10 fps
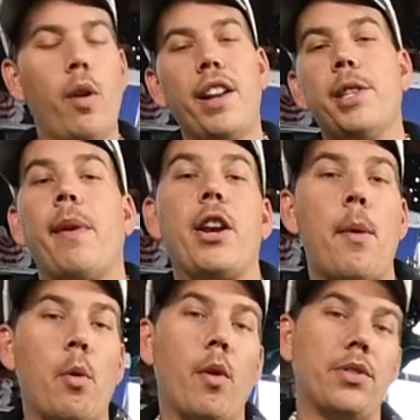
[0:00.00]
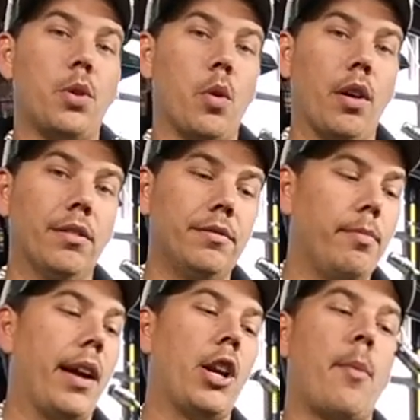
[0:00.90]
one is my number one tool,
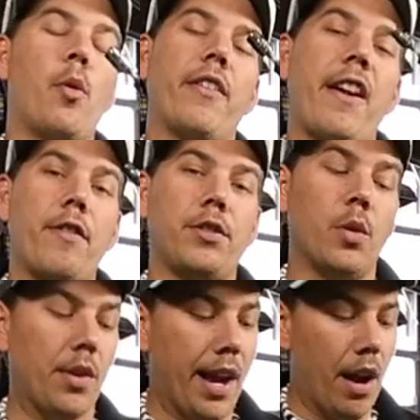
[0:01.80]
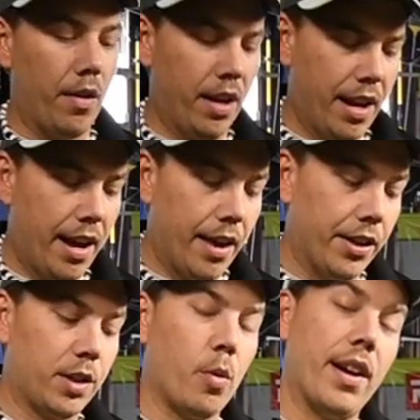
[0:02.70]
my number one favorite tool now.
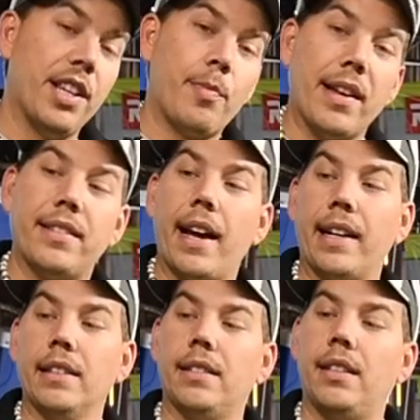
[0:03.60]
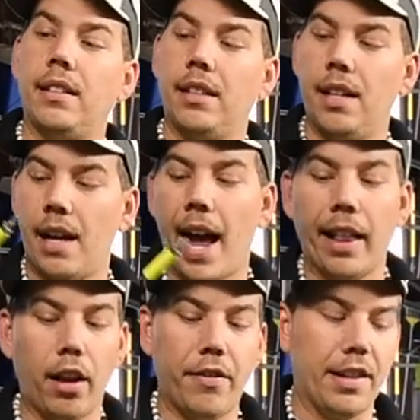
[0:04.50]
This one is my second. I
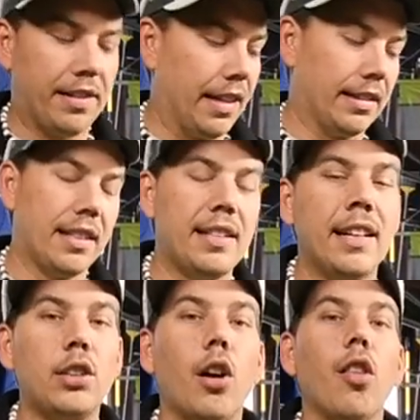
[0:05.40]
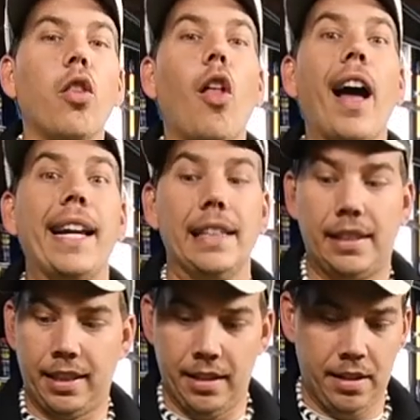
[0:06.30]
love these things. These things are
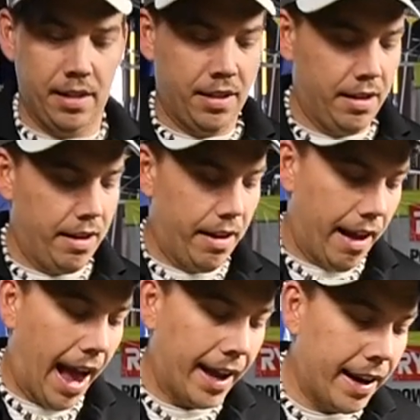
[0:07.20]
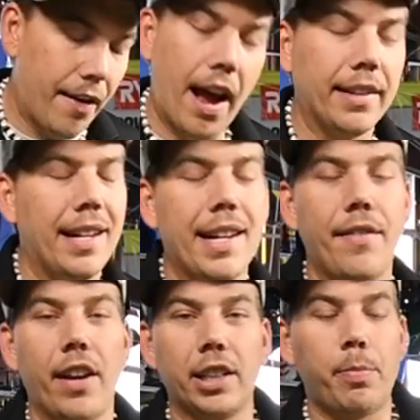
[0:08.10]
light. I didn't
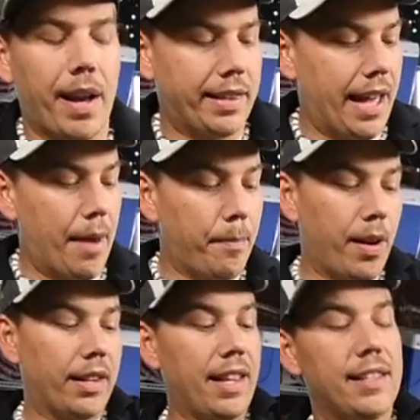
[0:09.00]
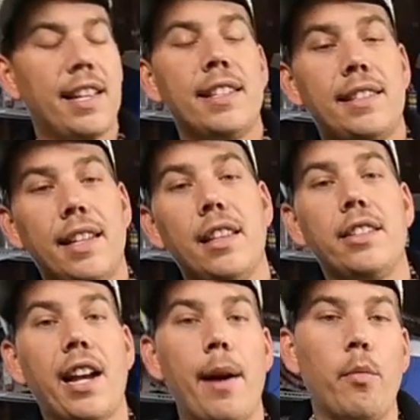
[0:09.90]
even expect that, but these things did the
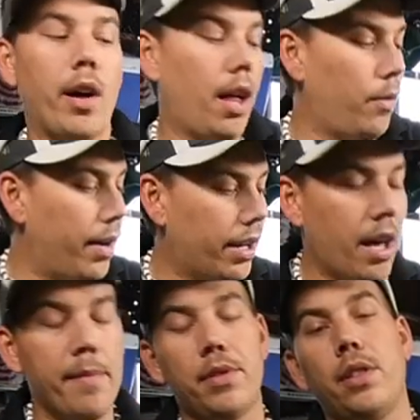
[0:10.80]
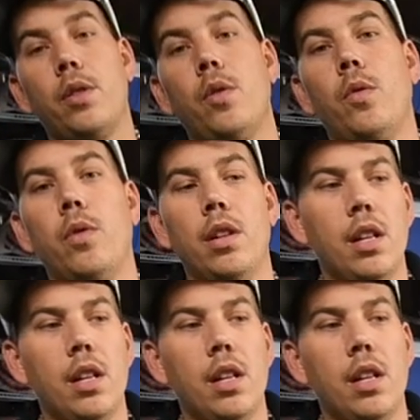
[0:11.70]
job well when it comes to